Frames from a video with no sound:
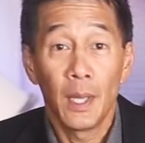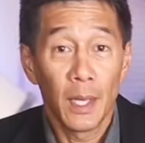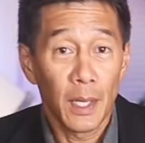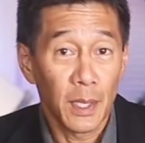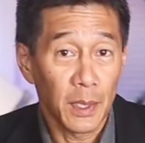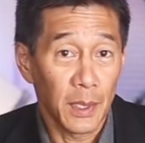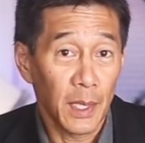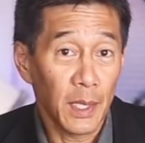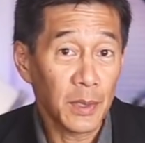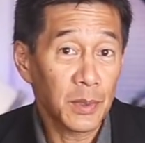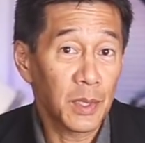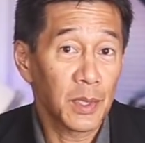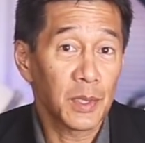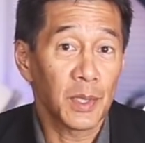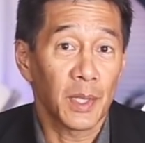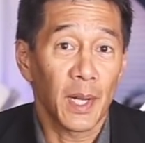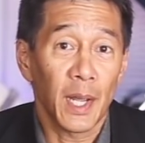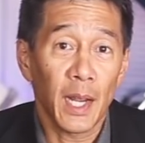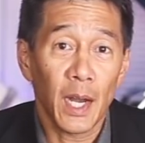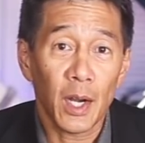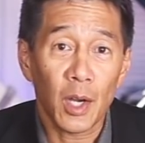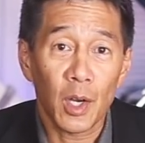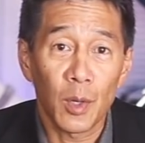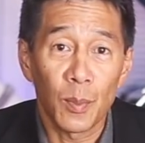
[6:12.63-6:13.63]
Yes, it's an
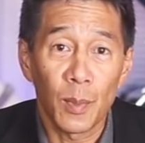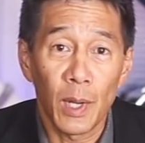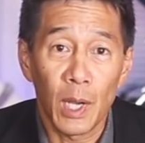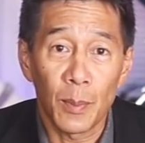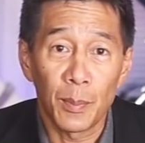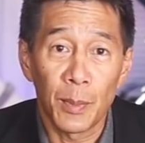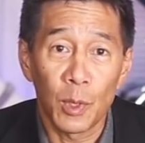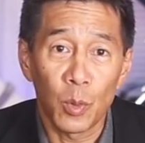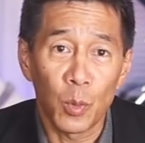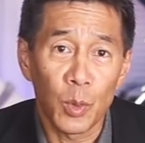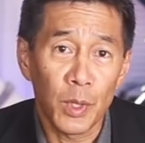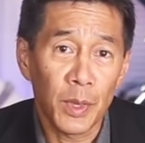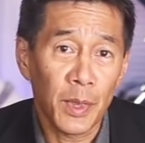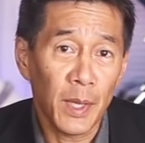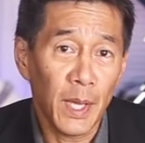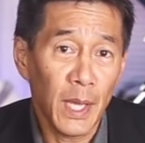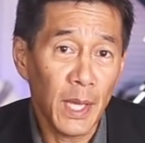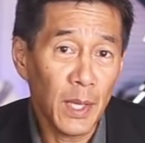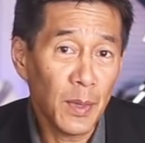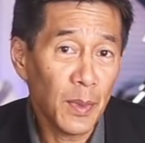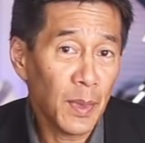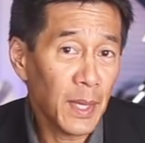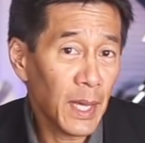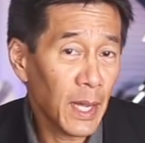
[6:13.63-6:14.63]
Achromat, but
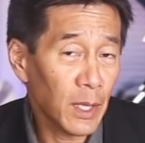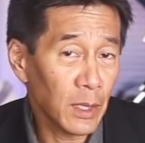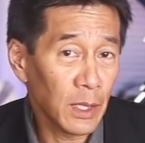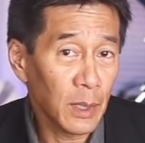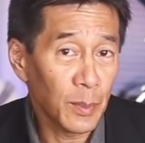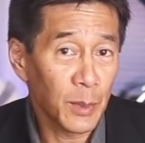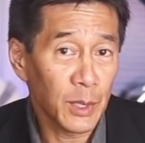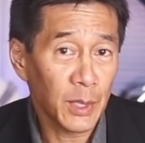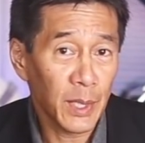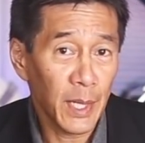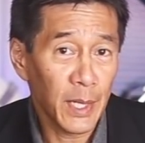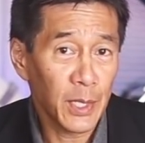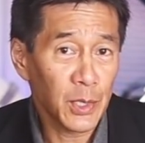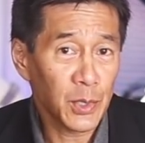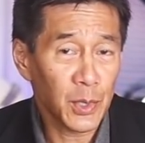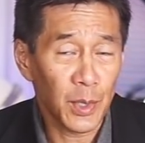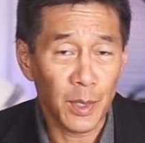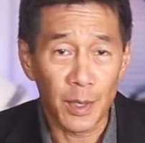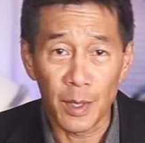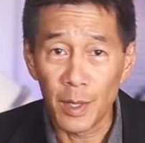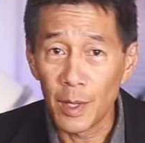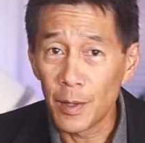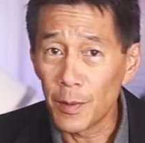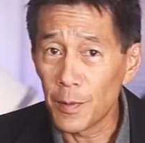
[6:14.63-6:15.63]
within that
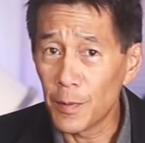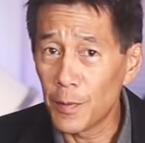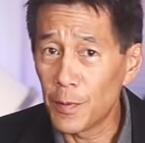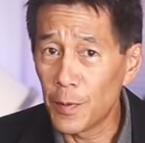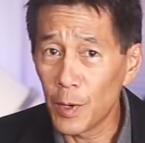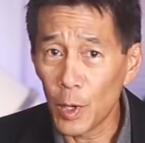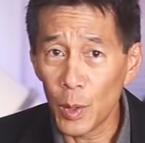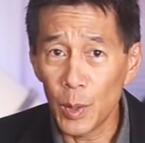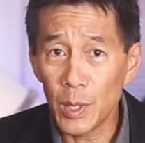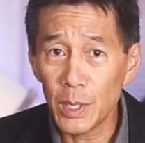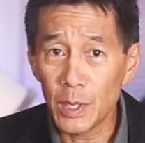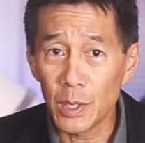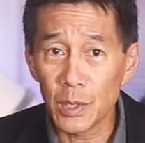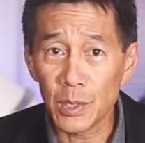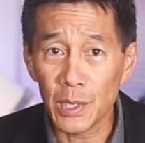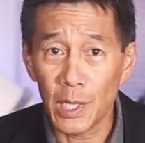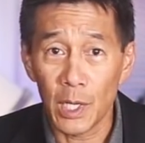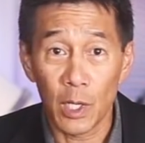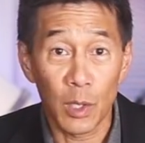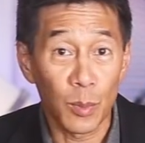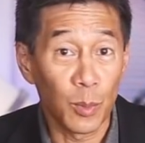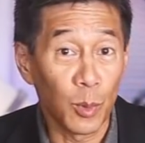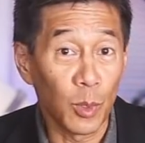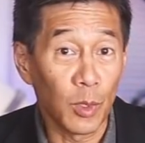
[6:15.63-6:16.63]
limitation, very
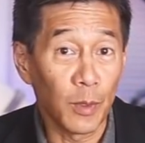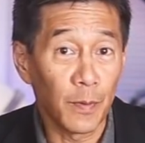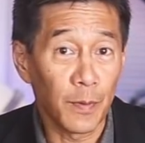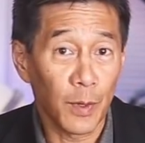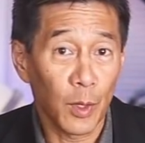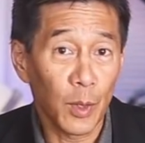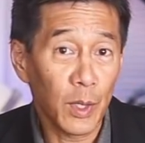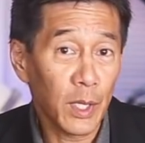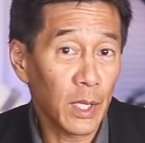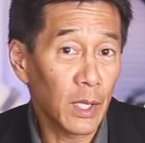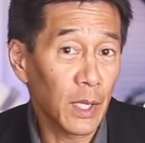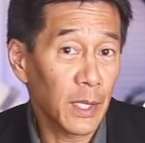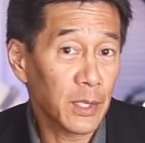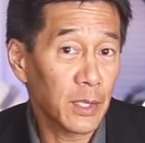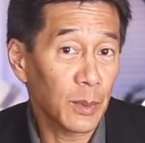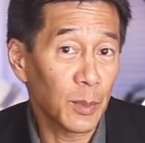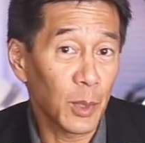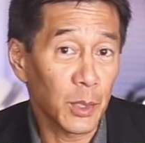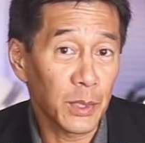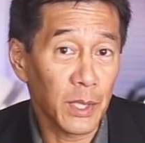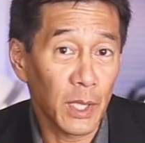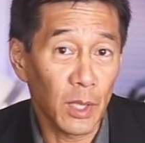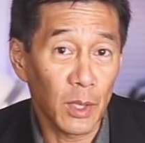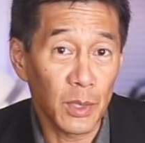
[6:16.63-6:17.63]
desirable, very
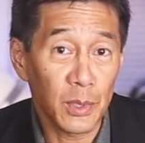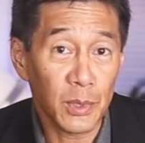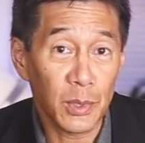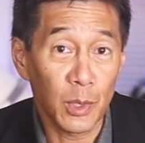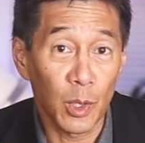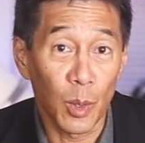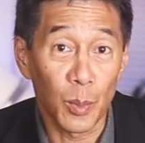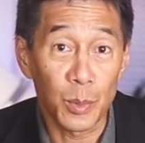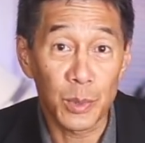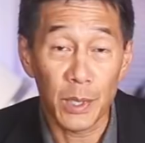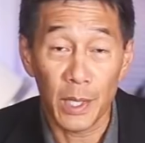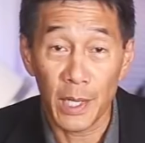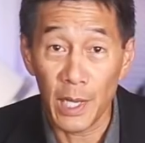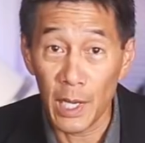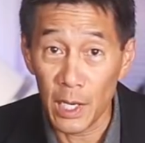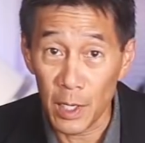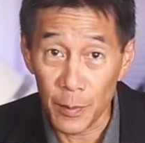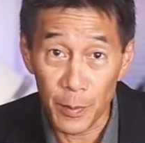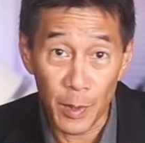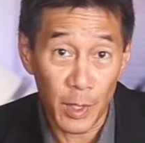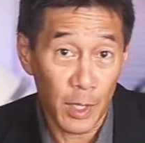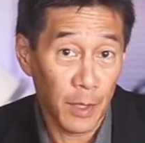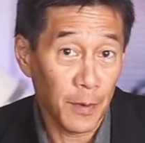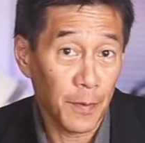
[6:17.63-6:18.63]
collectible telescopes. Again,
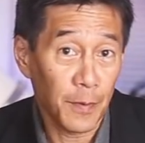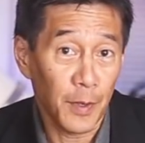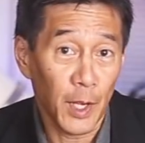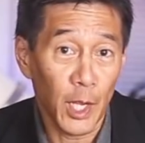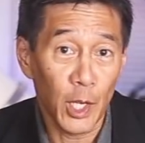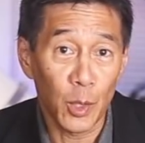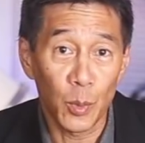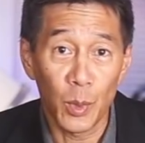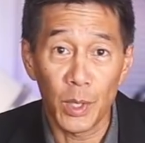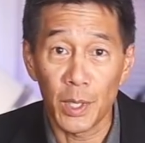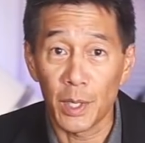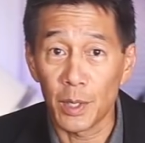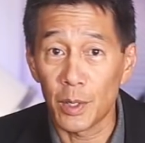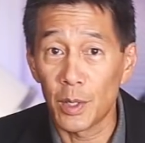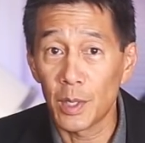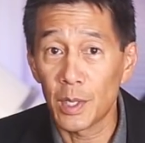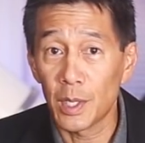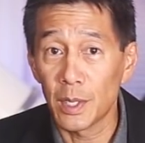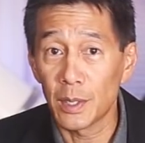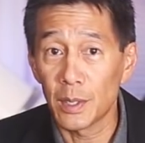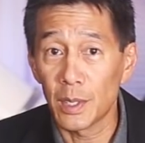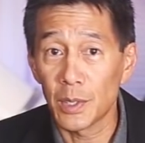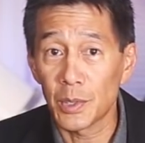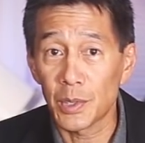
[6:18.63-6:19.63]
if you can find one in good
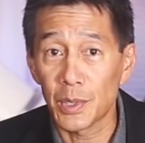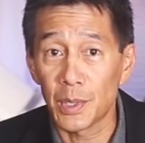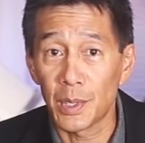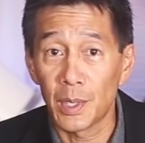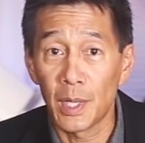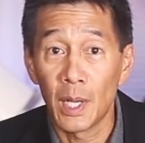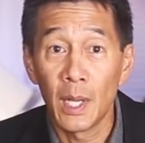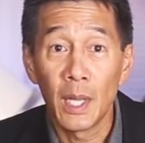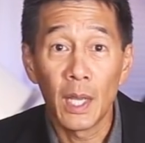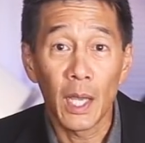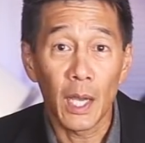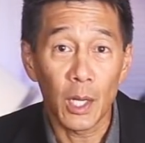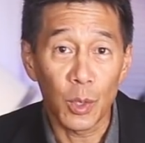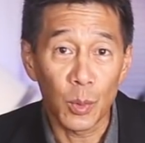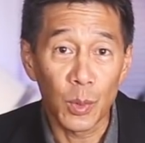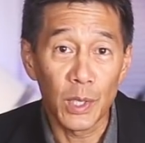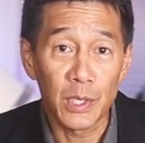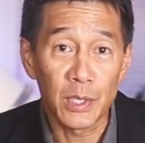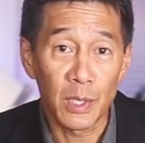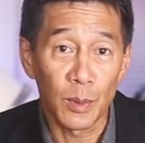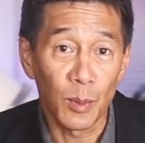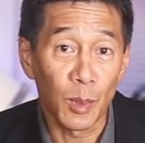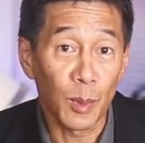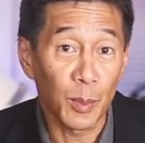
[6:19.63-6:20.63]
condition at a
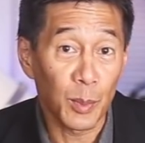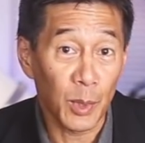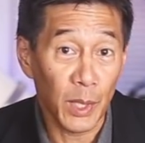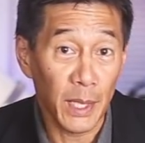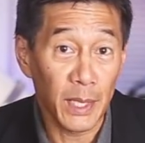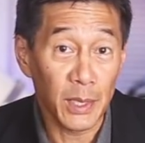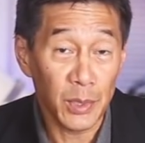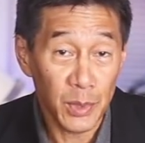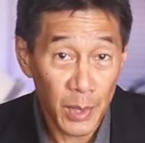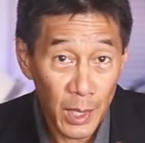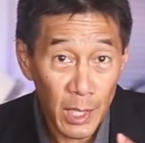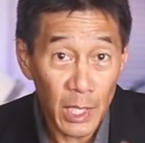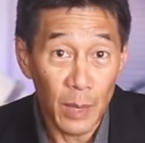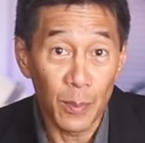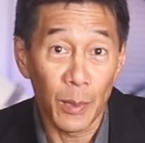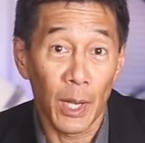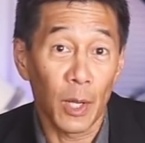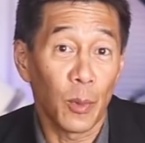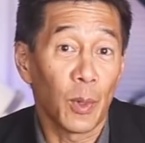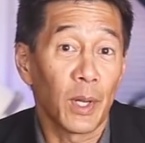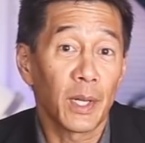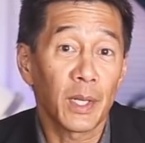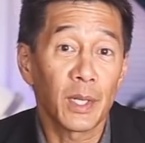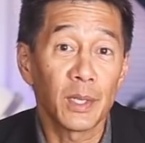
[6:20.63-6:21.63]
reasonable price, you
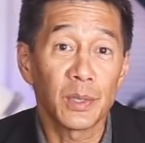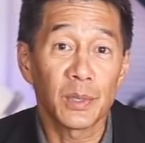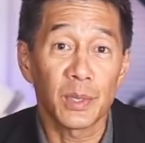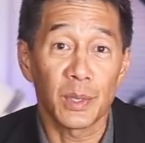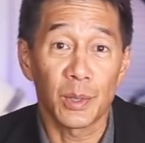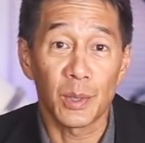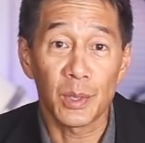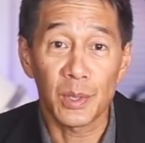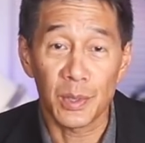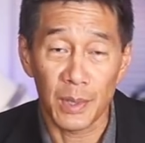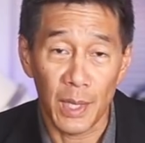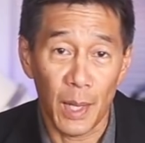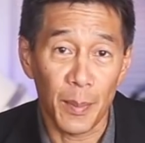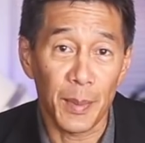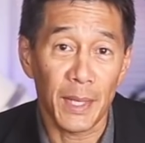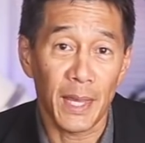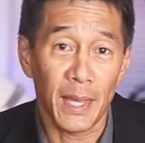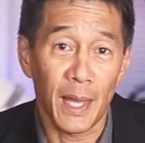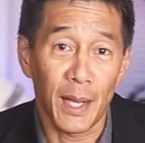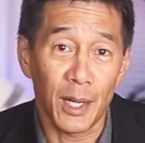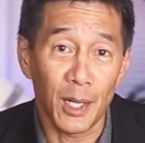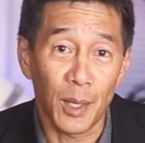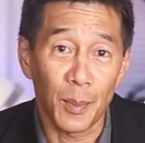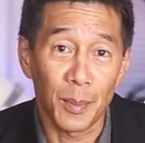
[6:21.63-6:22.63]
might want to consider snapping
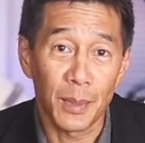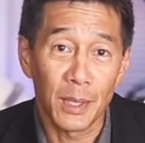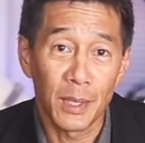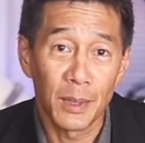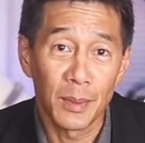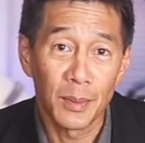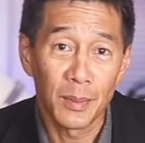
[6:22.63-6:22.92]
that up.